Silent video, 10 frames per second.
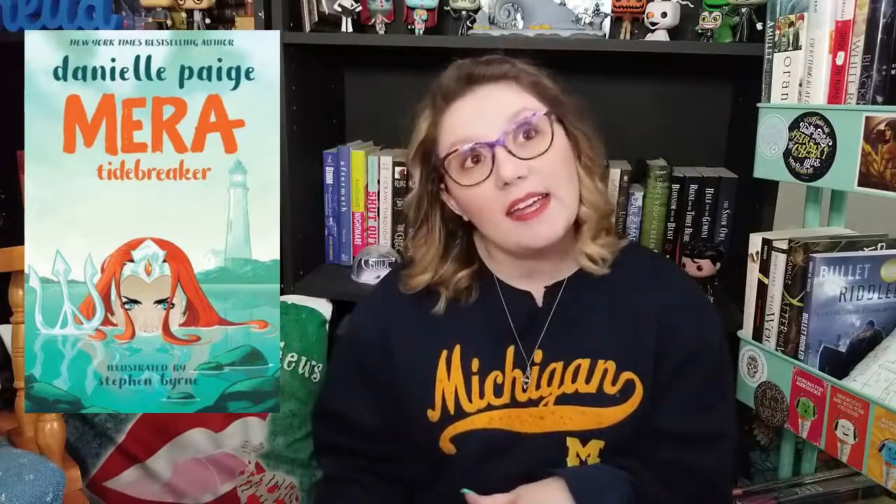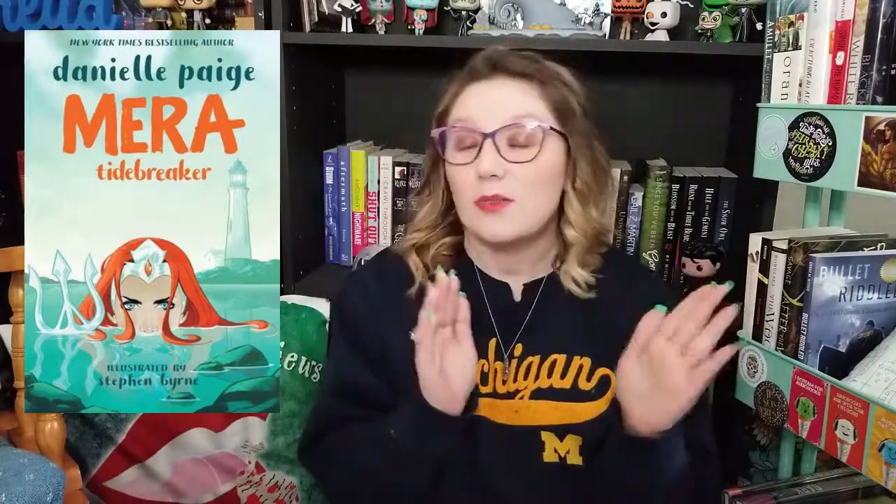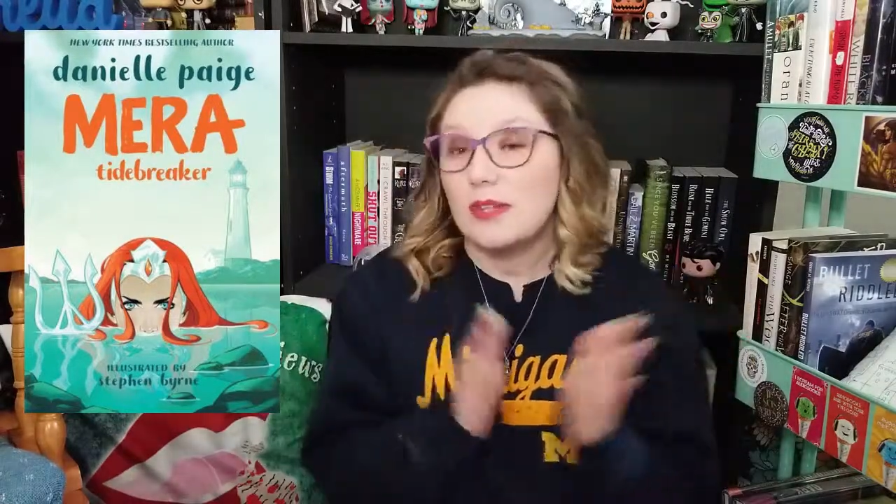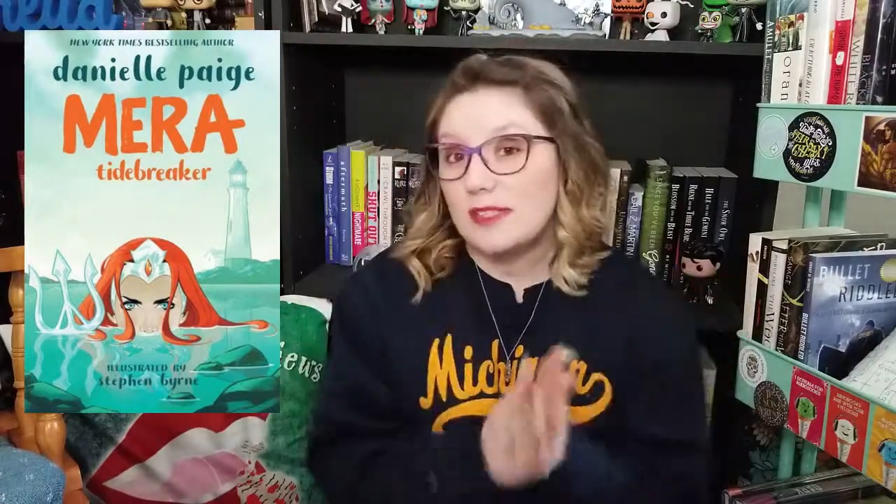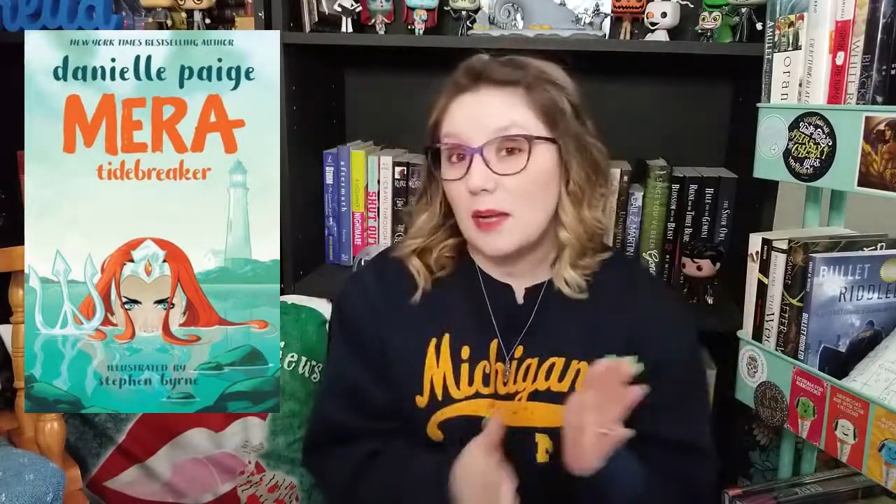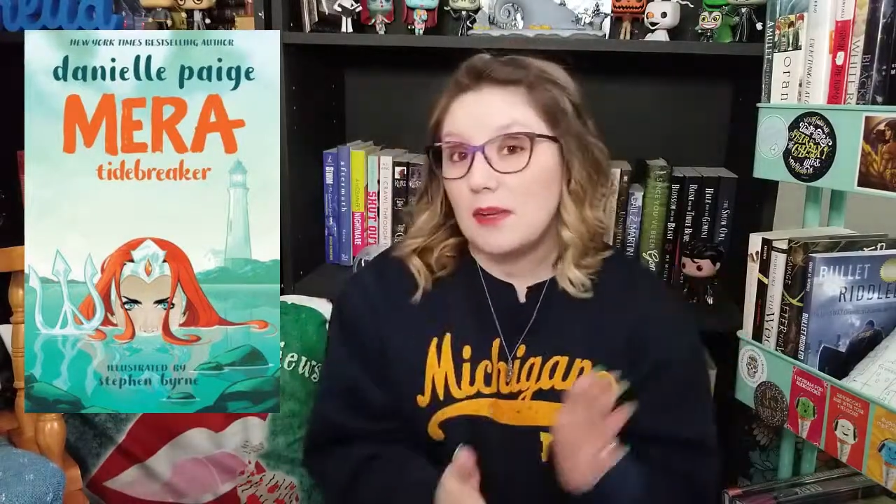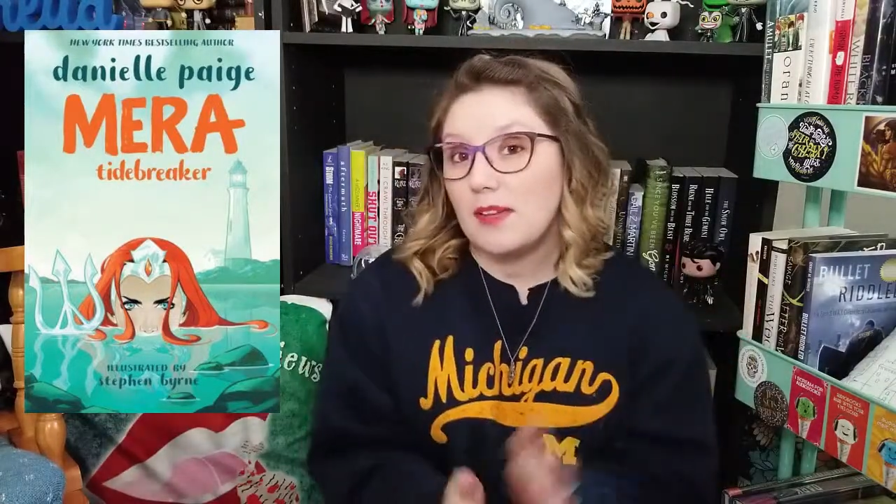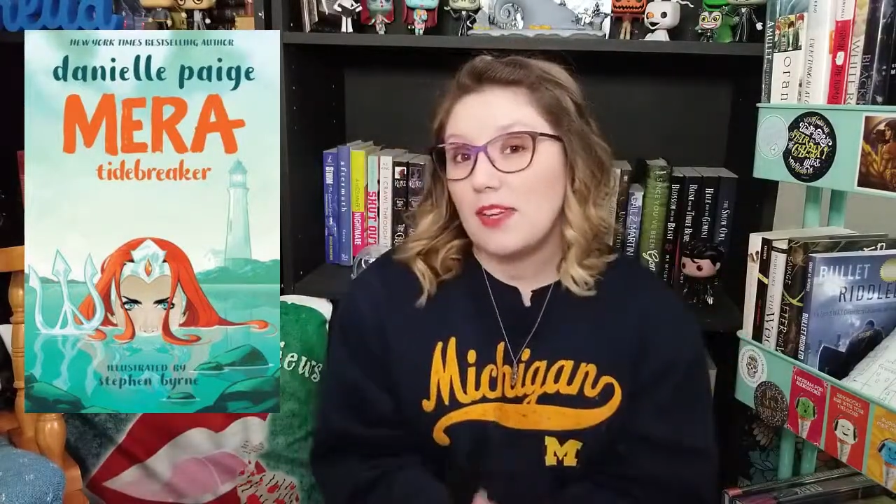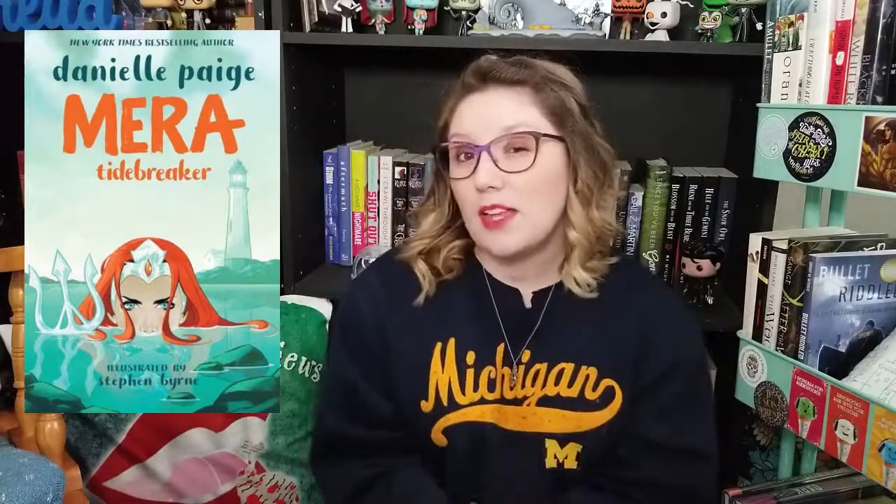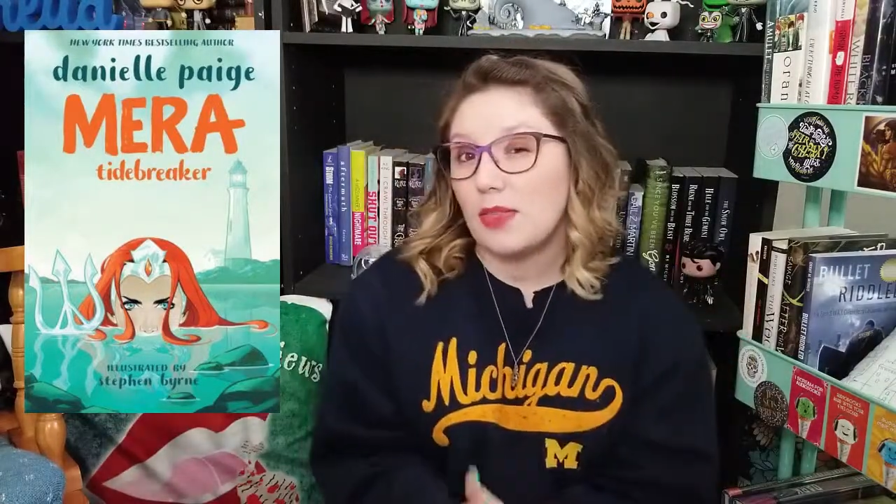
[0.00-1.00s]
The reason I'm
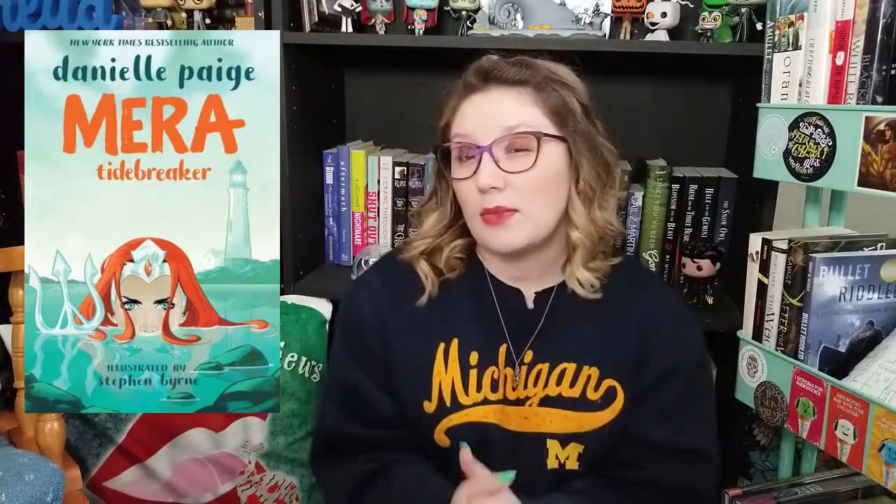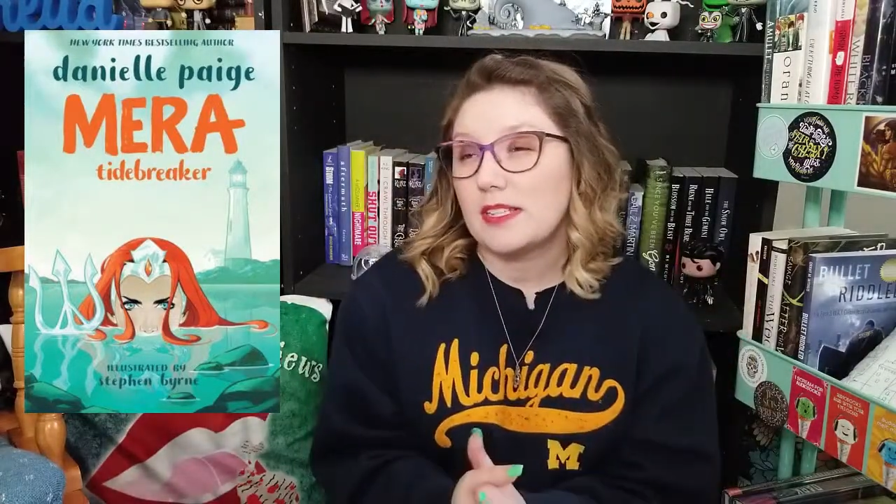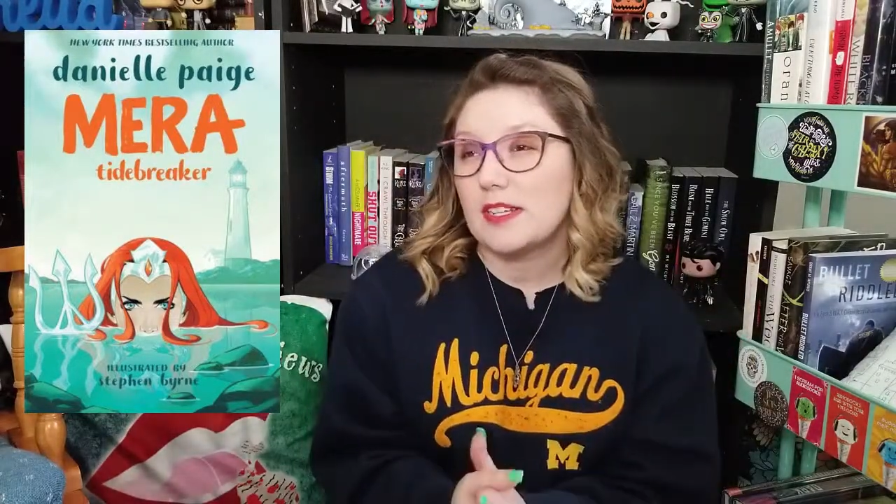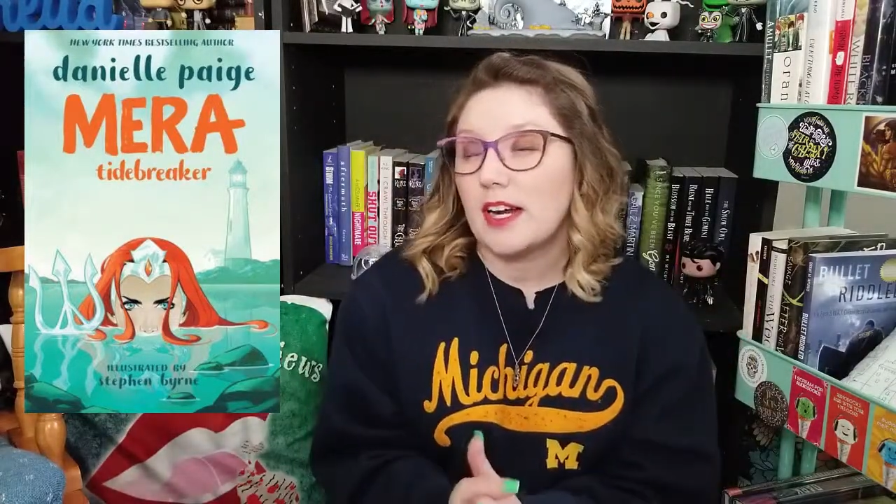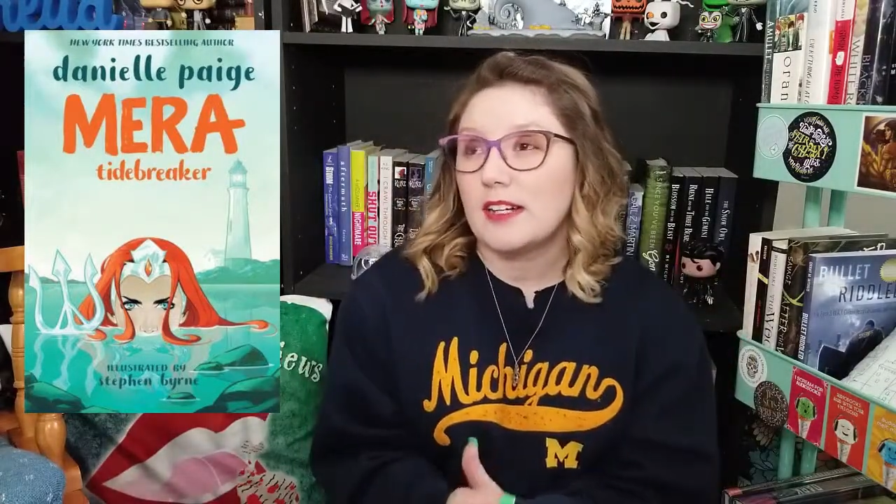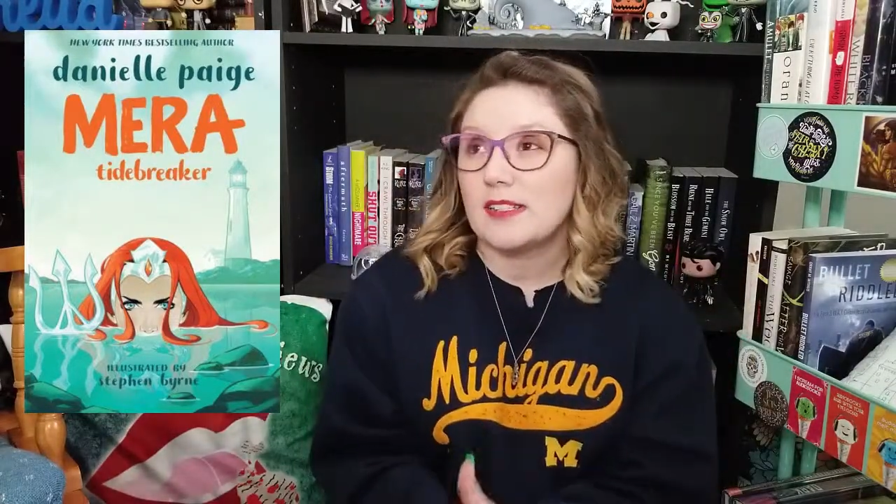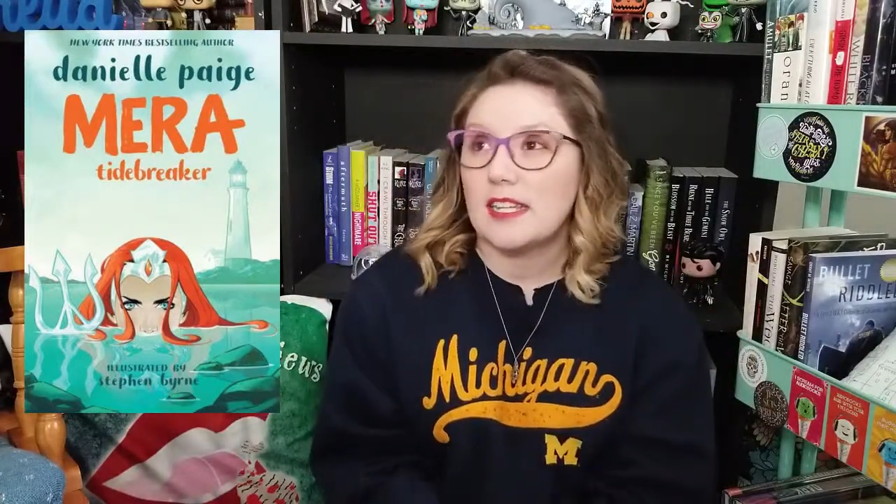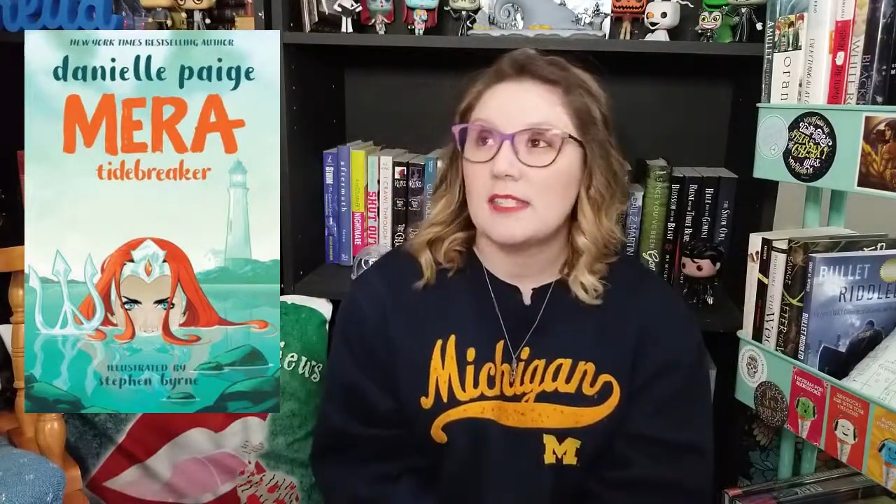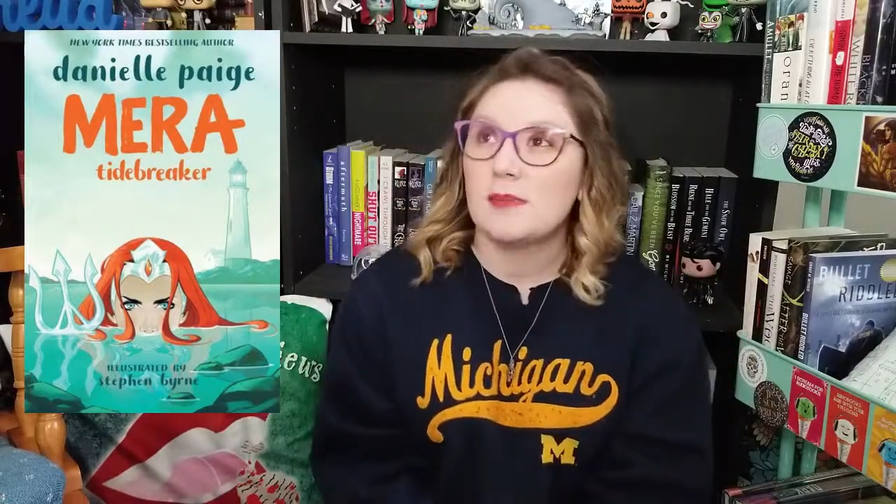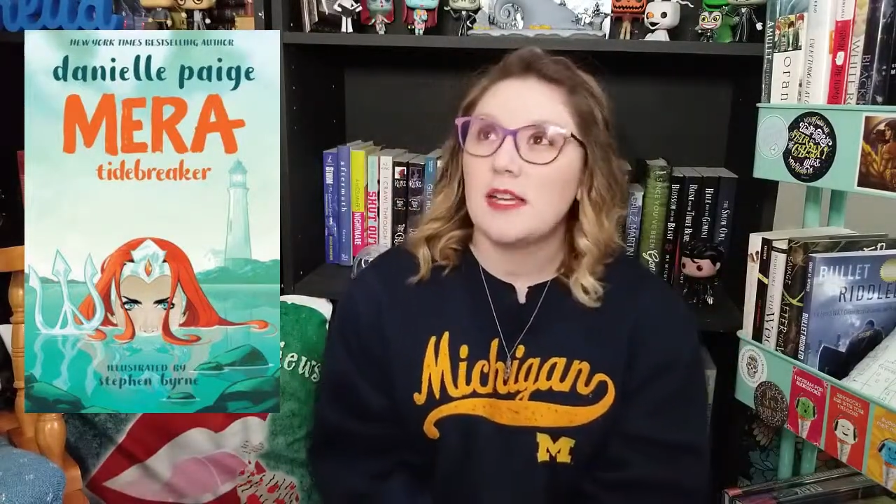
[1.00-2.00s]
giving it 3 stars
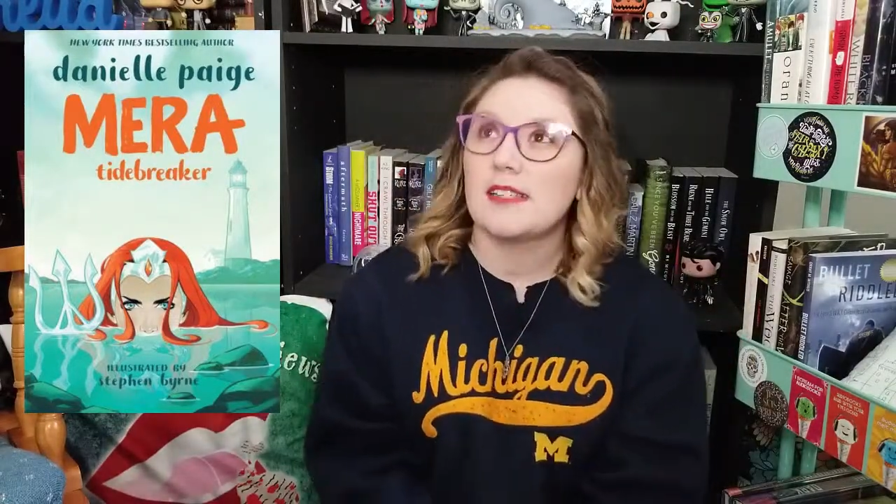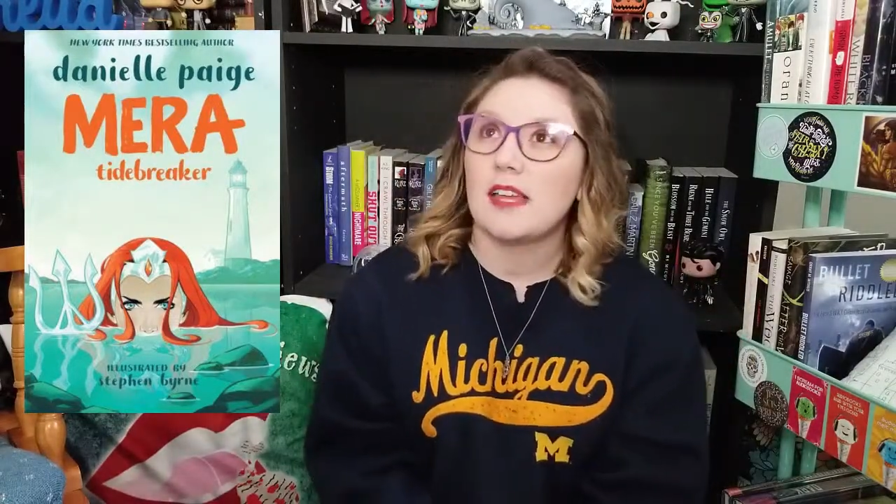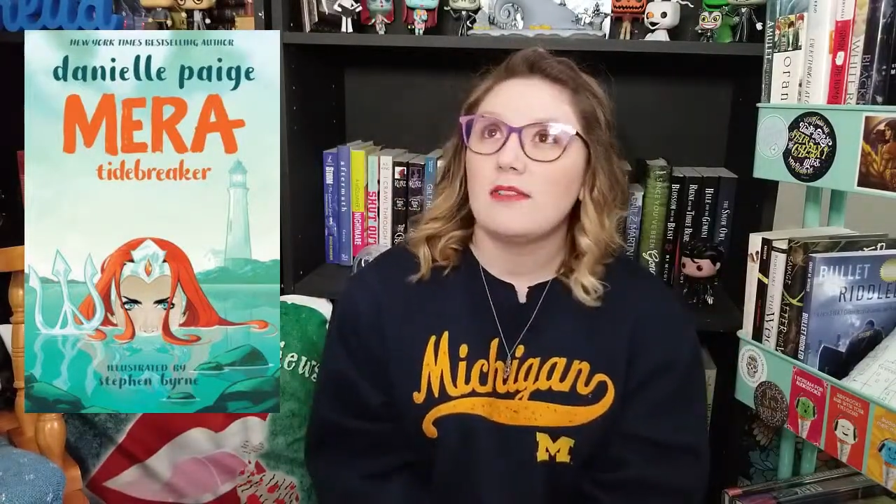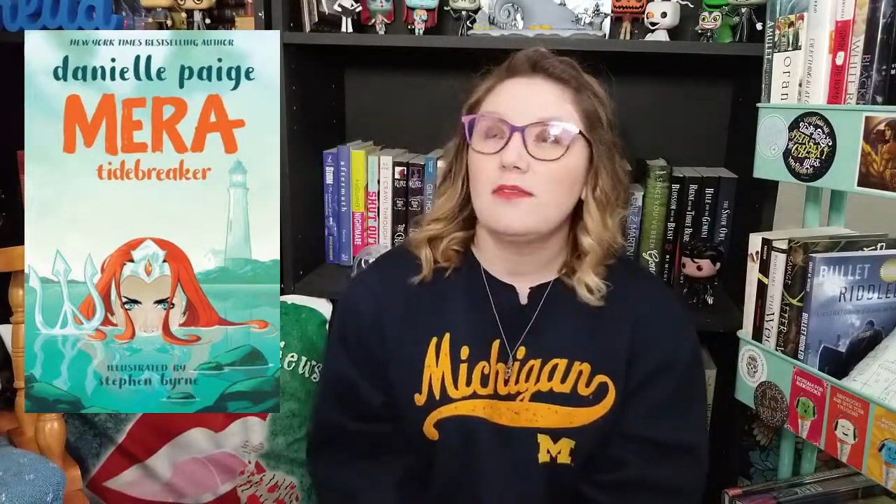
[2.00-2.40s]
is because I